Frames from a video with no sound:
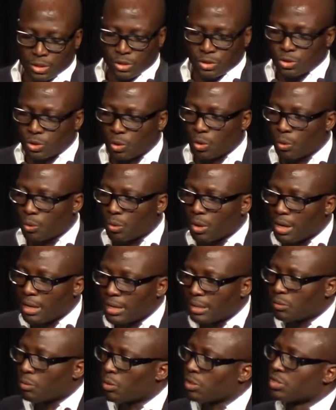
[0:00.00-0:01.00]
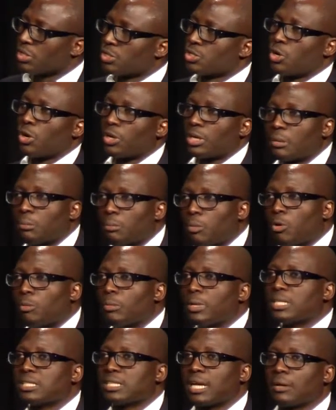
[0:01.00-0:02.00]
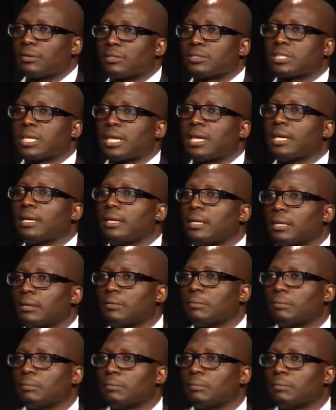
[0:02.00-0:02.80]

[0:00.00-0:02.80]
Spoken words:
So it was a shocking moment, I would say,